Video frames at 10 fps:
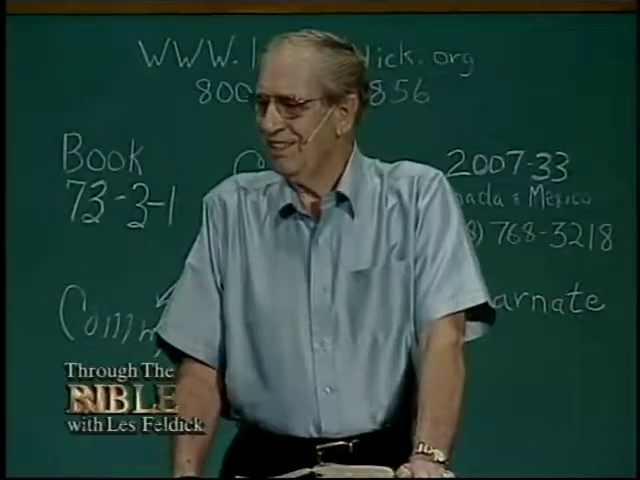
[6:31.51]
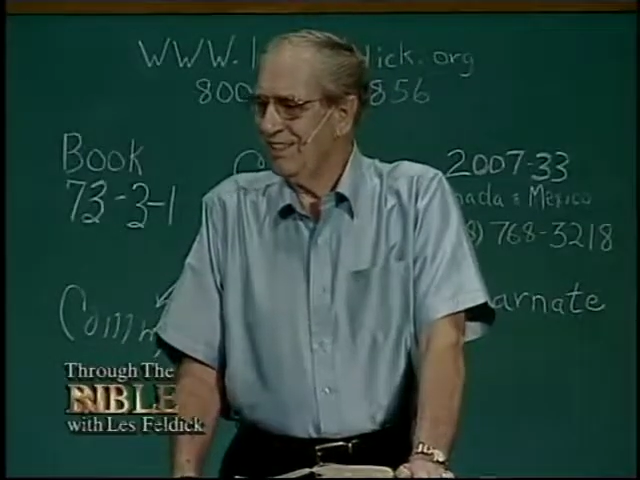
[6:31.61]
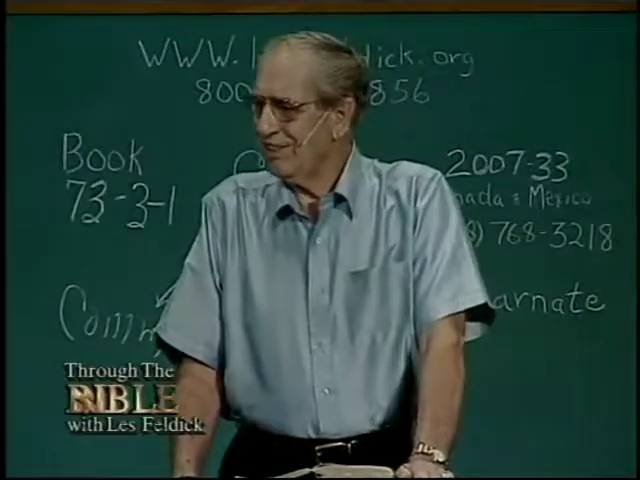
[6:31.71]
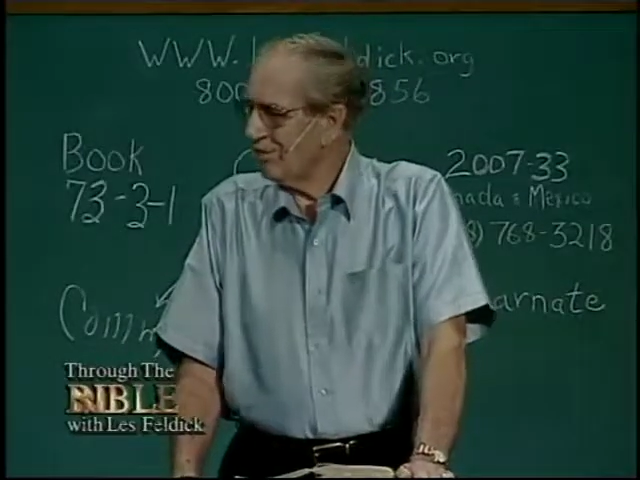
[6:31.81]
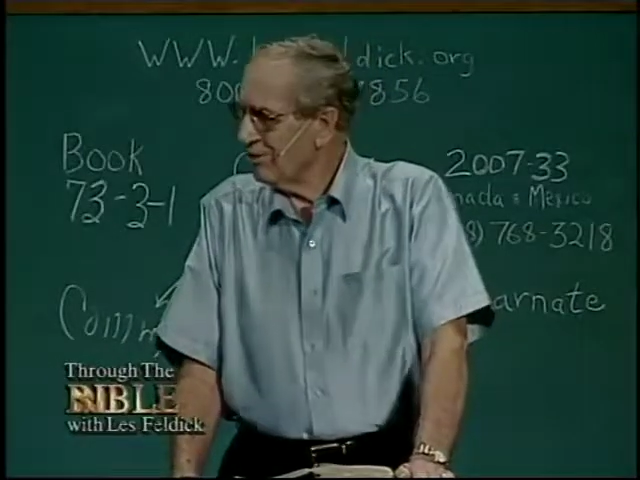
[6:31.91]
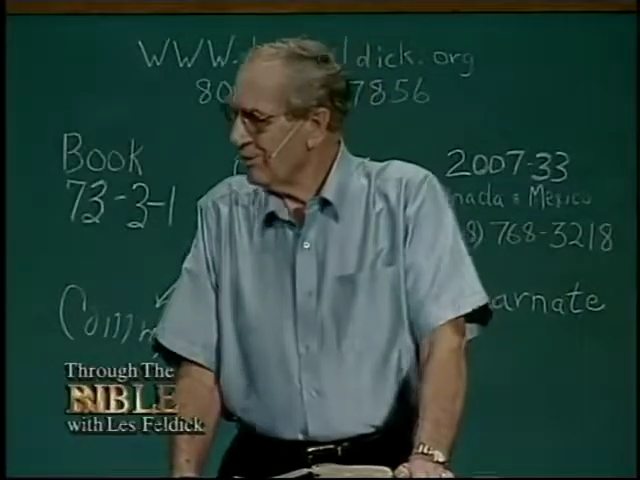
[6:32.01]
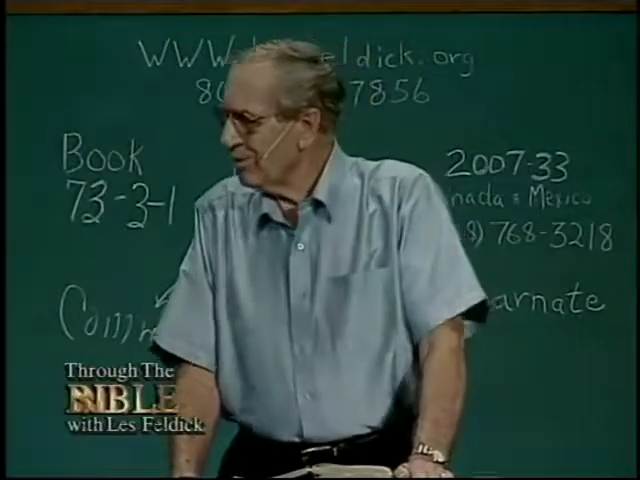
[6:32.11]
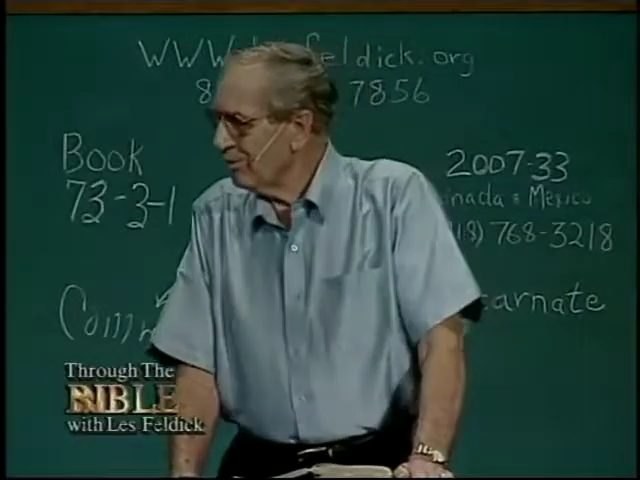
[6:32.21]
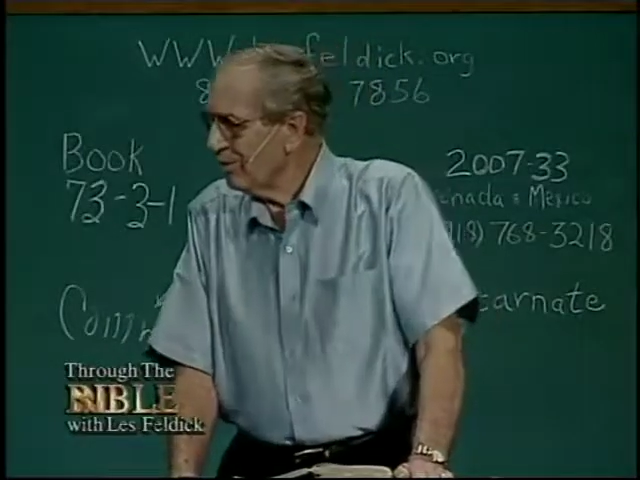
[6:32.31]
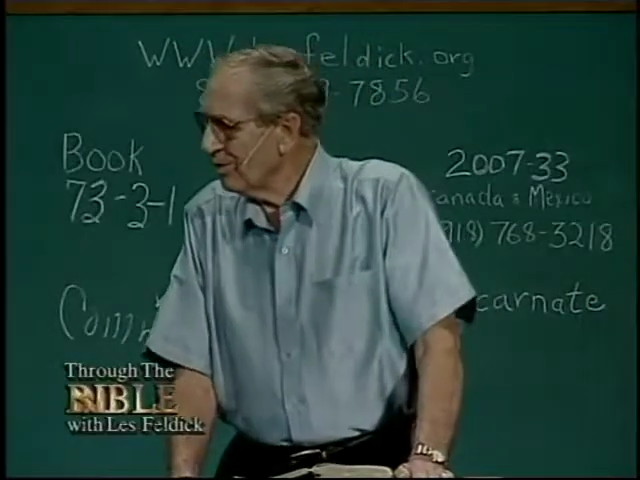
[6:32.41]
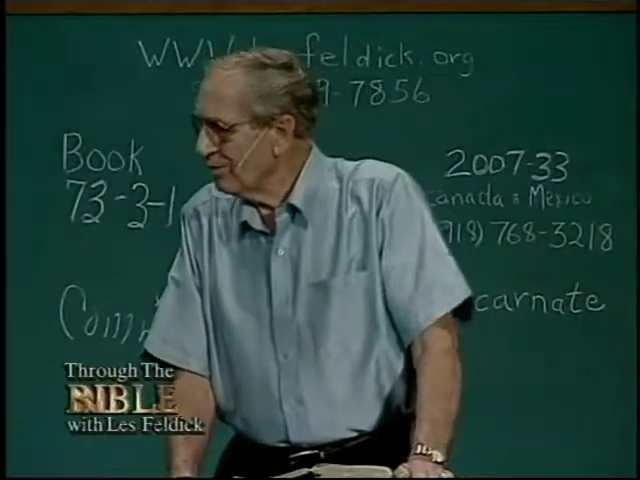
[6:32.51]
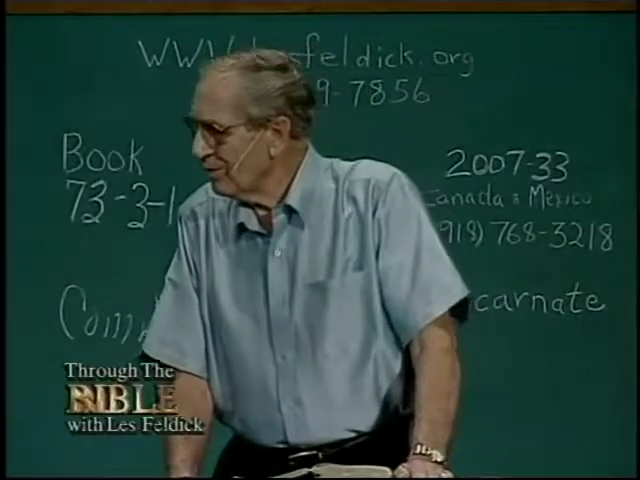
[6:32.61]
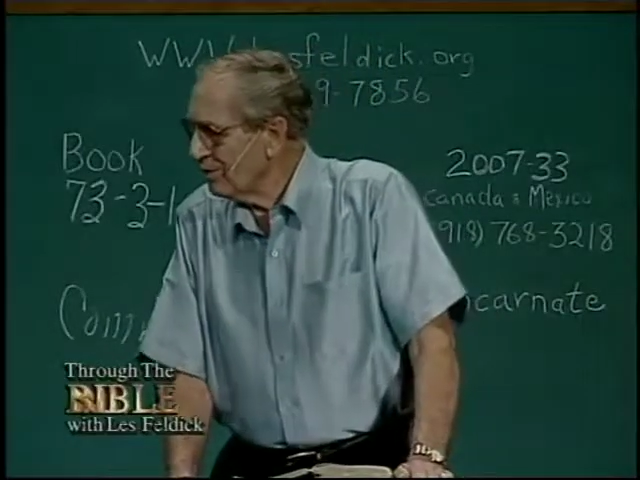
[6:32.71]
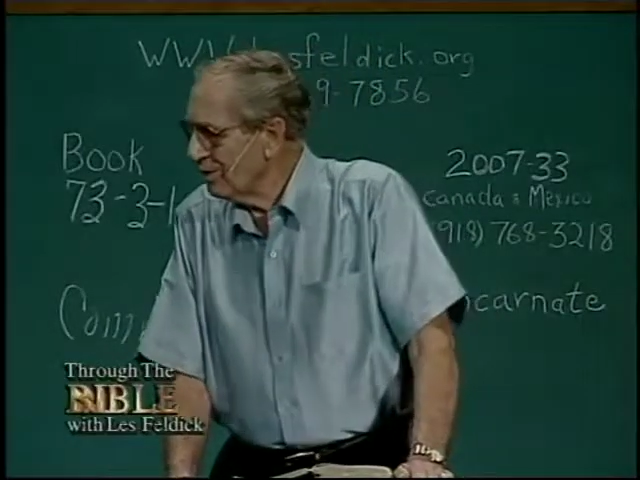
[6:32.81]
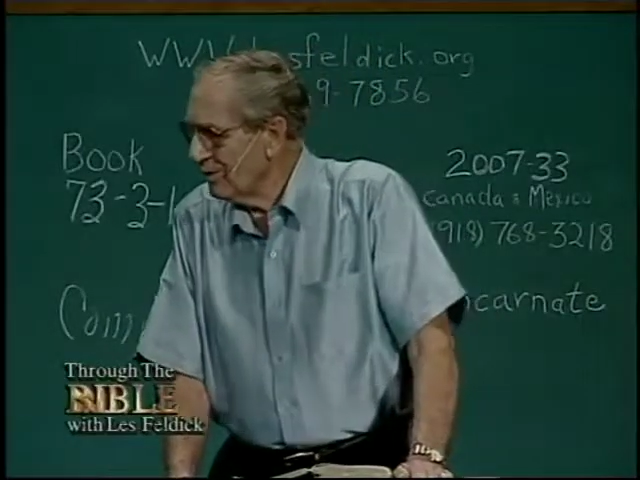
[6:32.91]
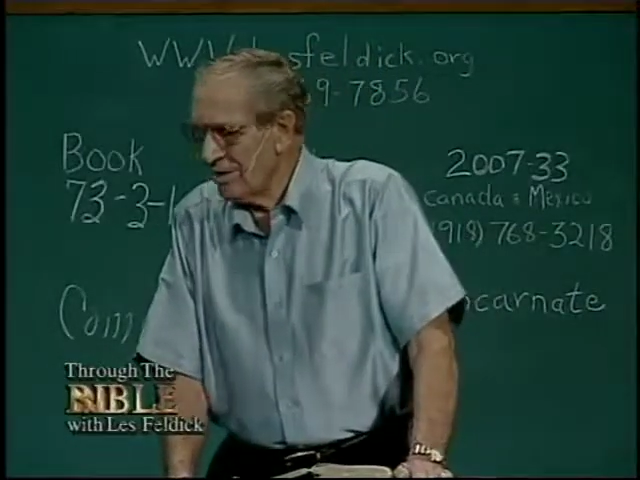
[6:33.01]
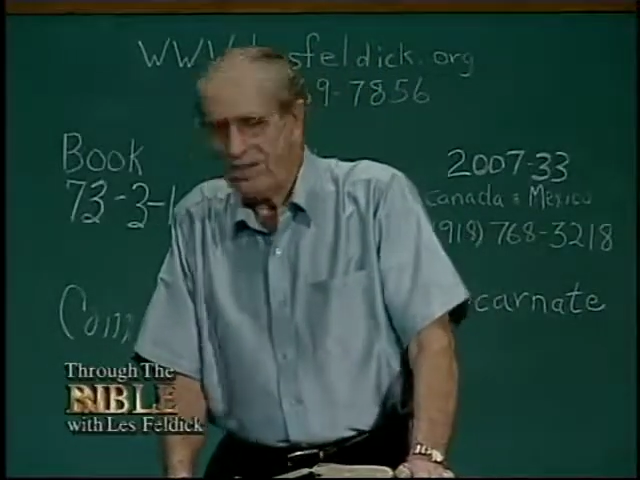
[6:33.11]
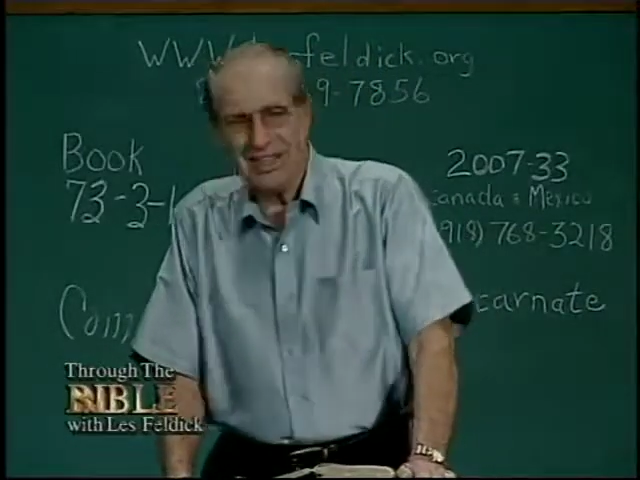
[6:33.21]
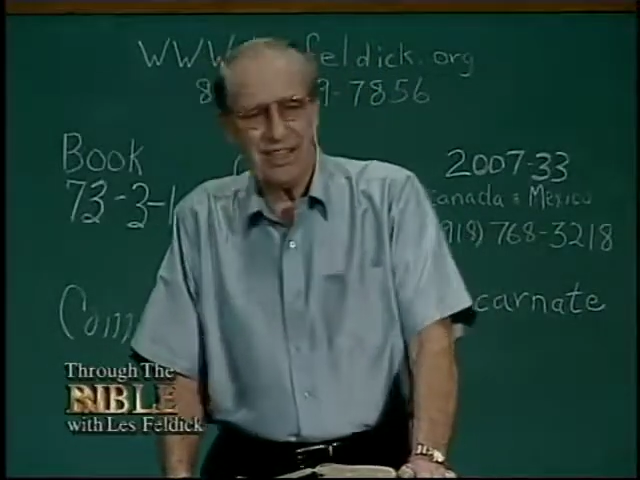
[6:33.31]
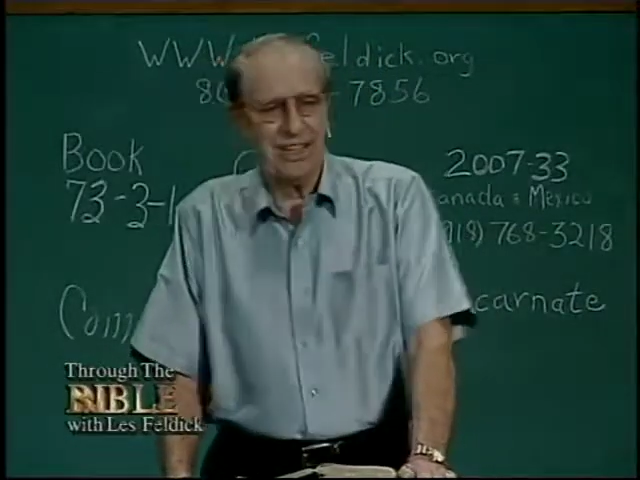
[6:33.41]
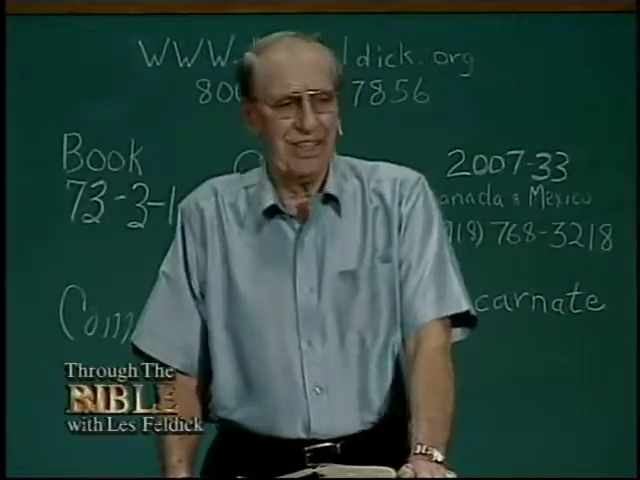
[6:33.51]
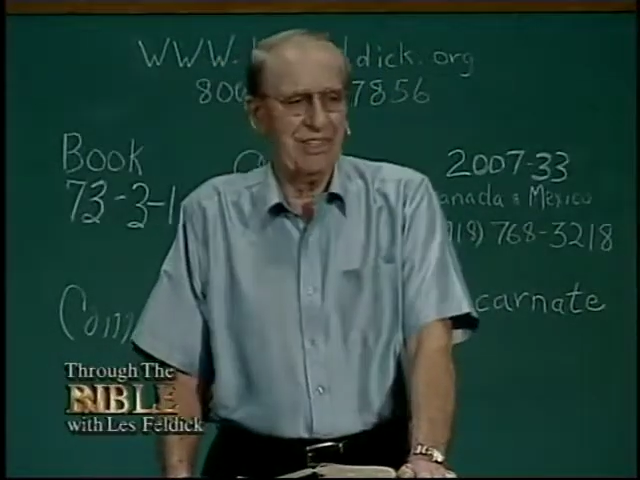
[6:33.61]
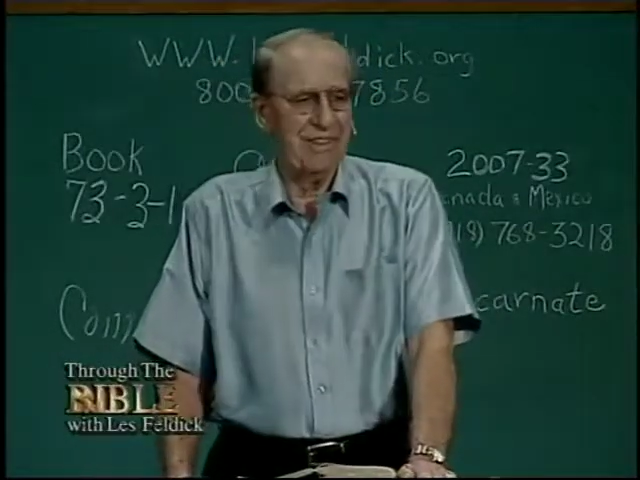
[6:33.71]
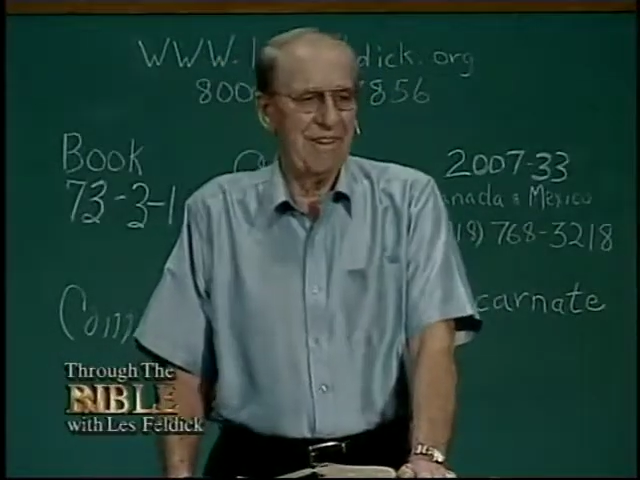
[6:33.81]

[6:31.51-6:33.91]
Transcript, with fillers: there had only been one person of the Godhead?